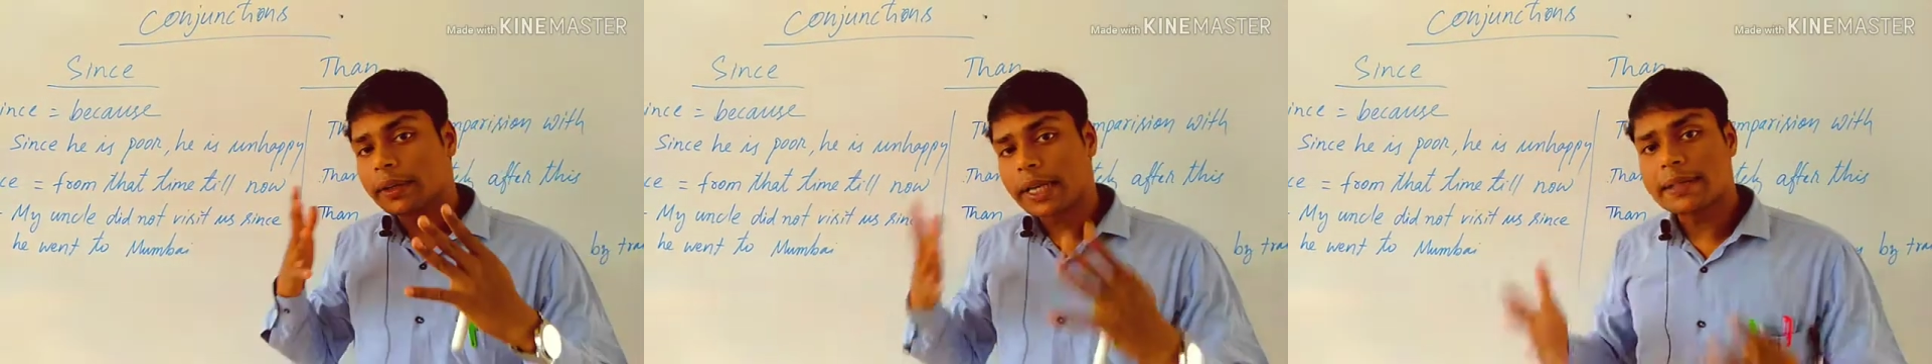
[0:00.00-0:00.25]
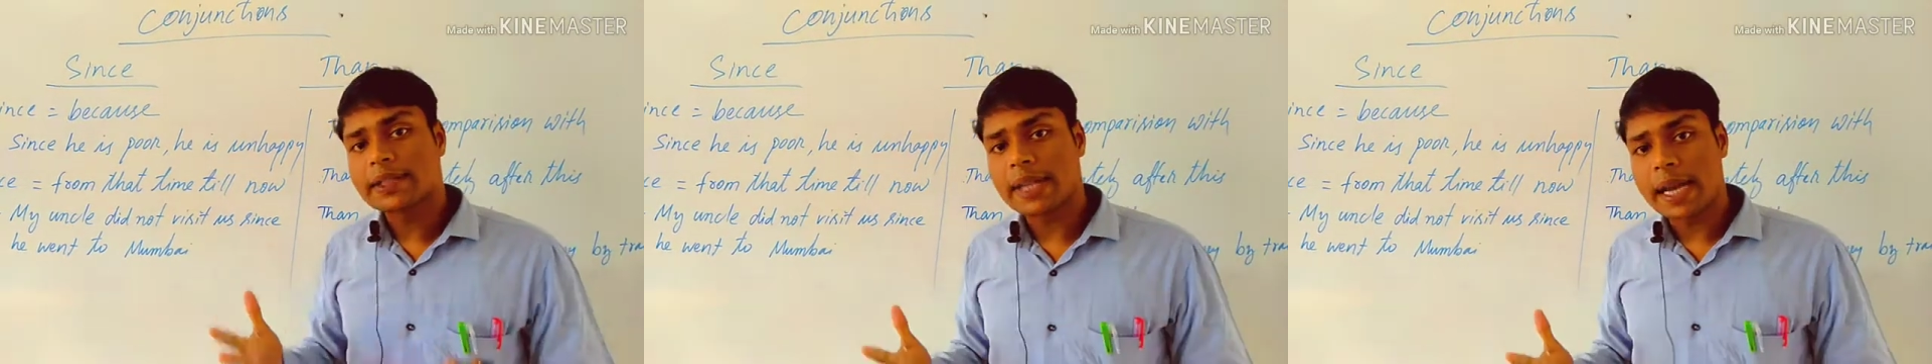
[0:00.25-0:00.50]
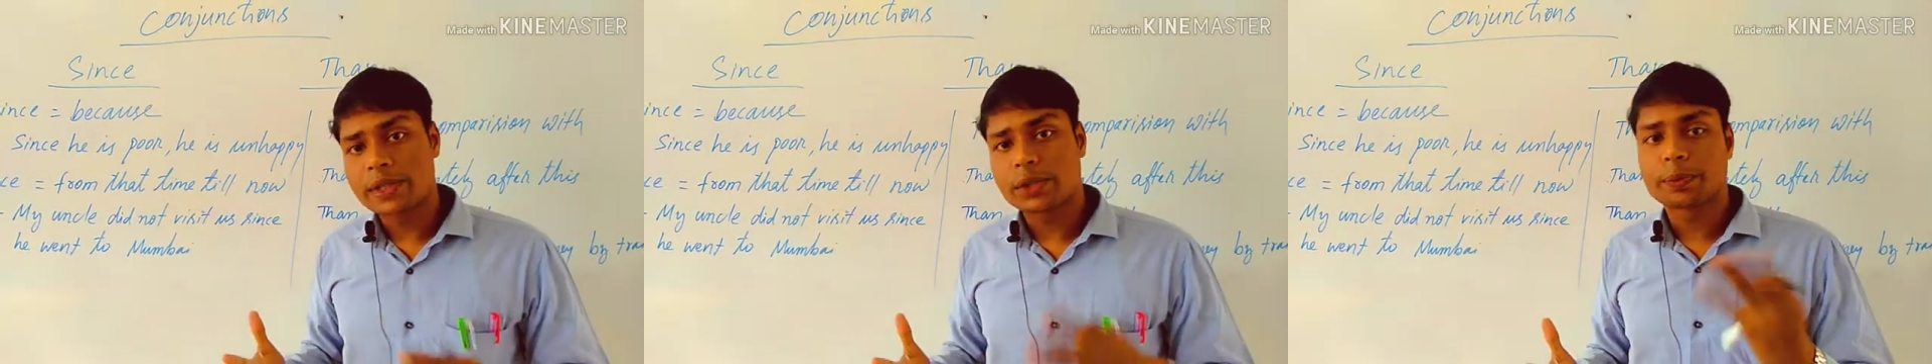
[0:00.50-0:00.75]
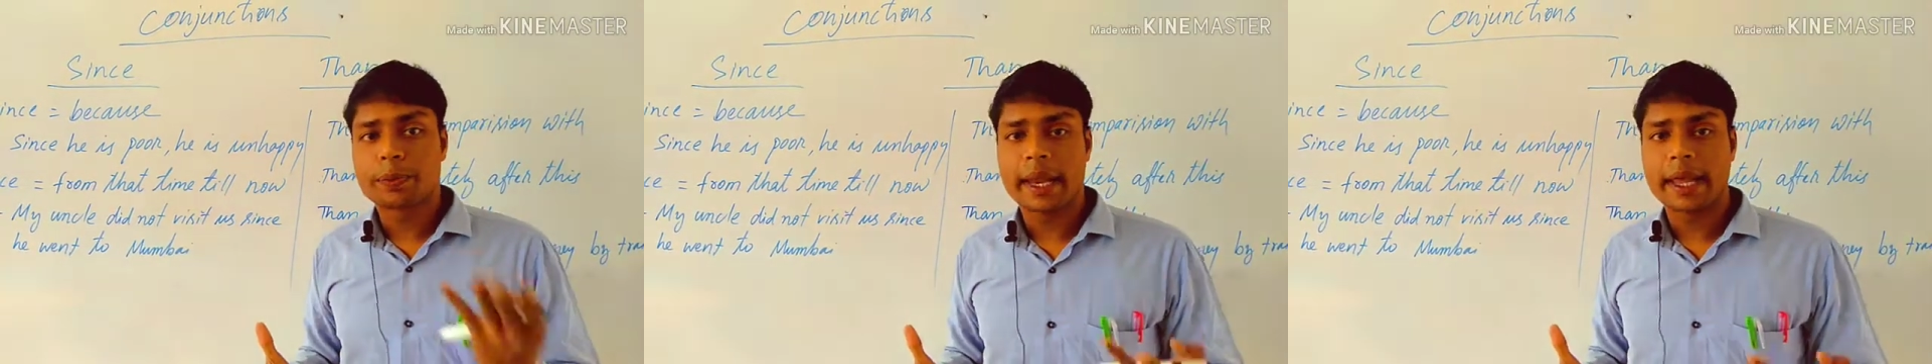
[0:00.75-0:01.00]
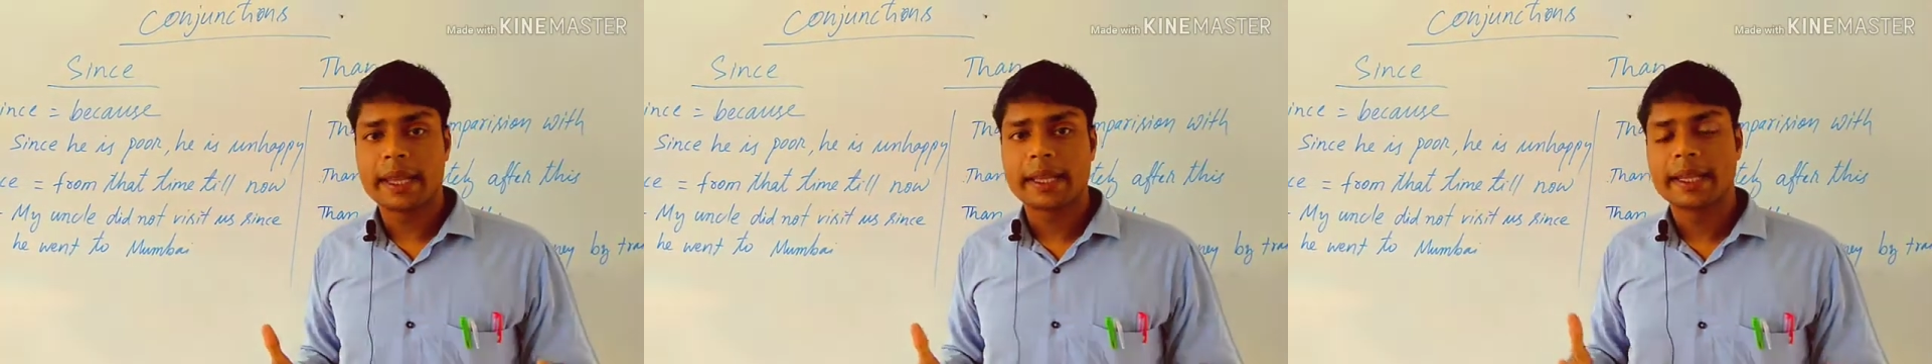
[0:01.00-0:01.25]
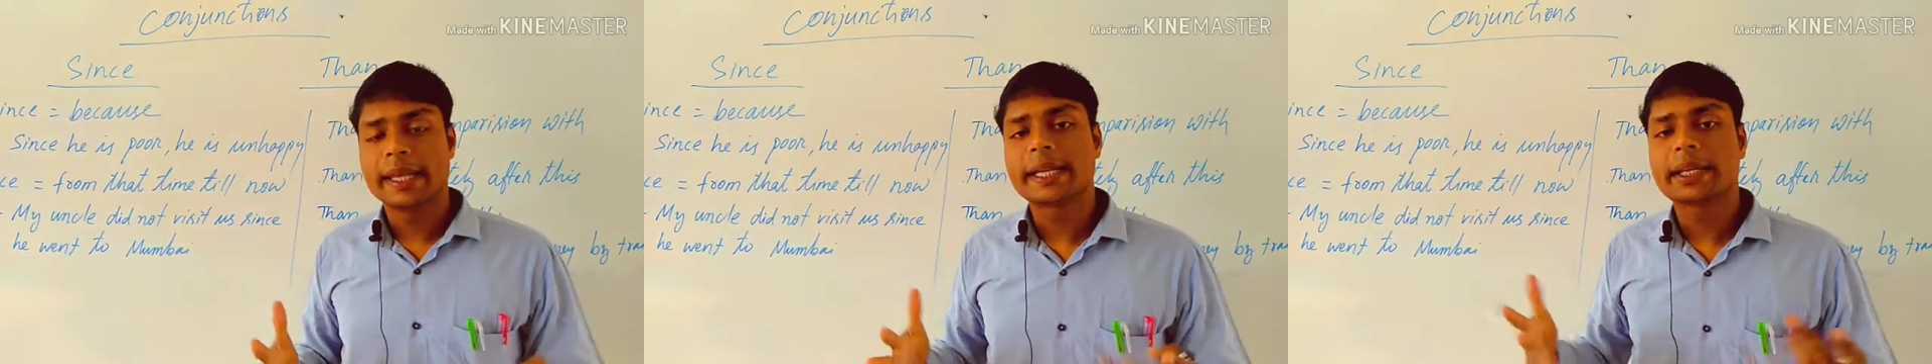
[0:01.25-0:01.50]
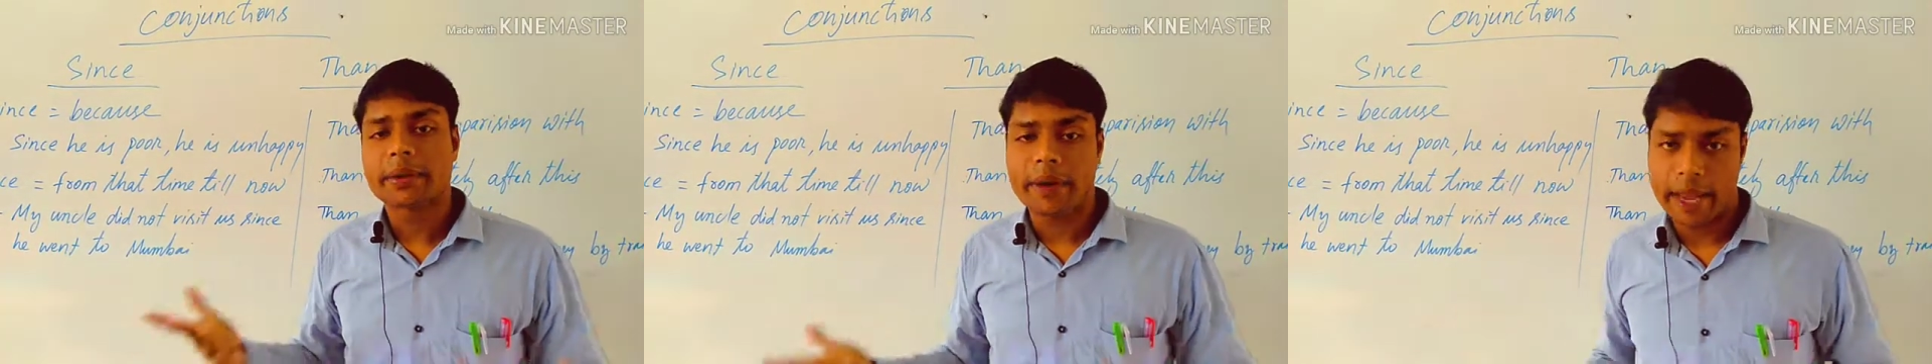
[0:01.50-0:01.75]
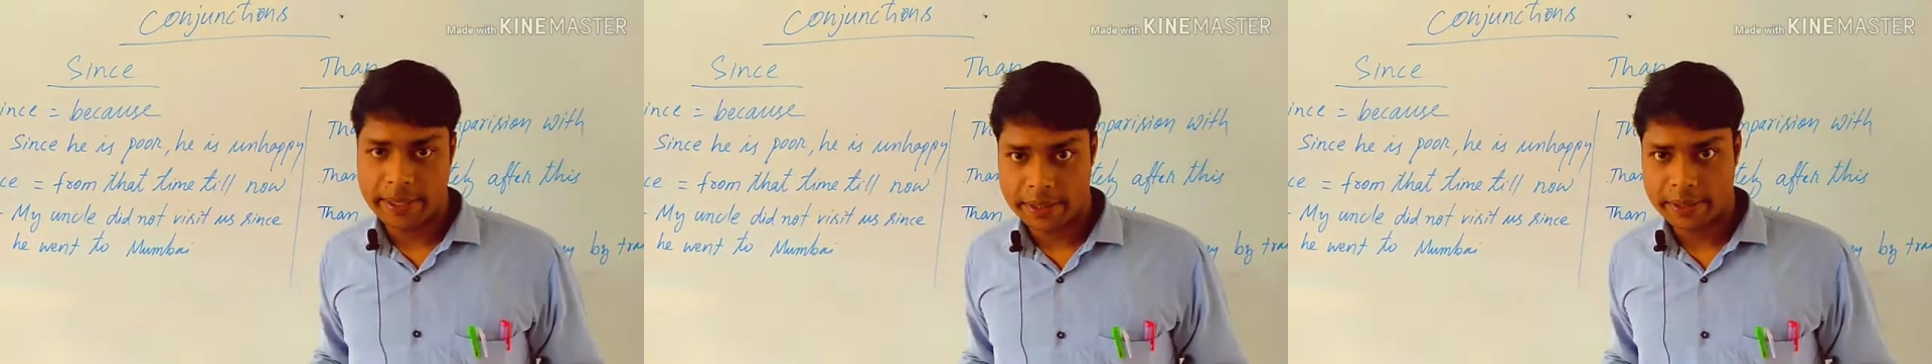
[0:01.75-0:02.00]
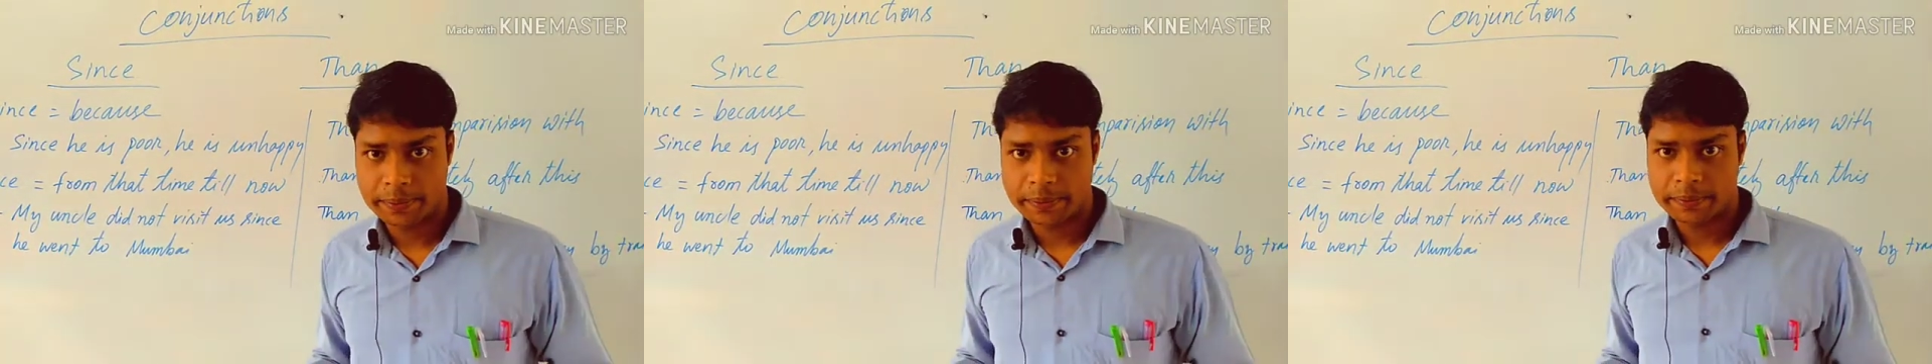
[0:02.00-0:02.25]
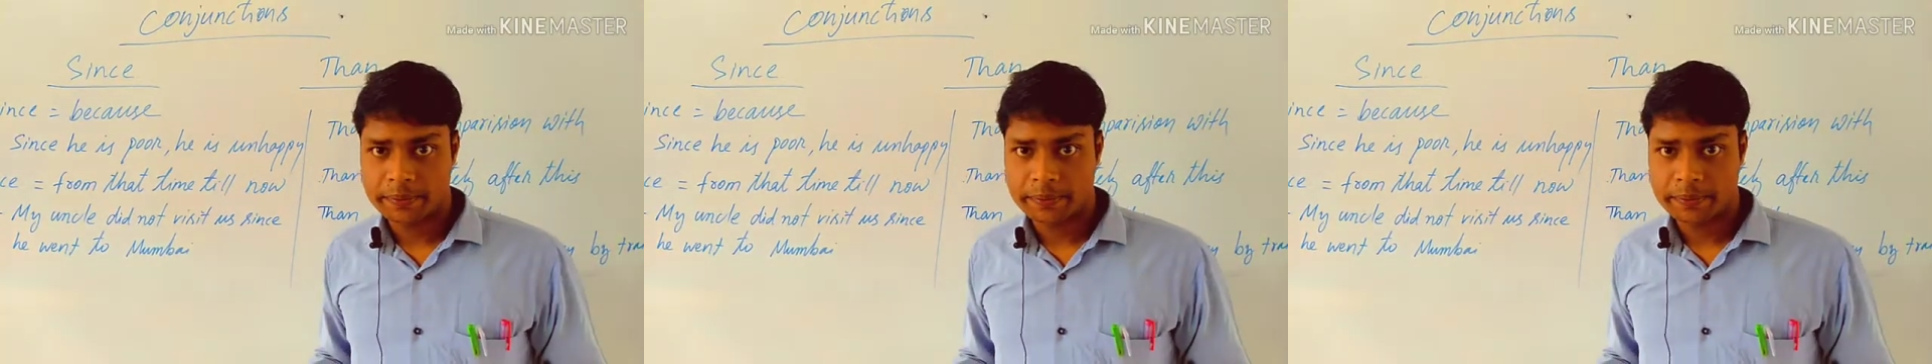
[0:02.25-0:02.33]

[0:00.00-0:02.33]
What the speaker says: get chance to play, he cries.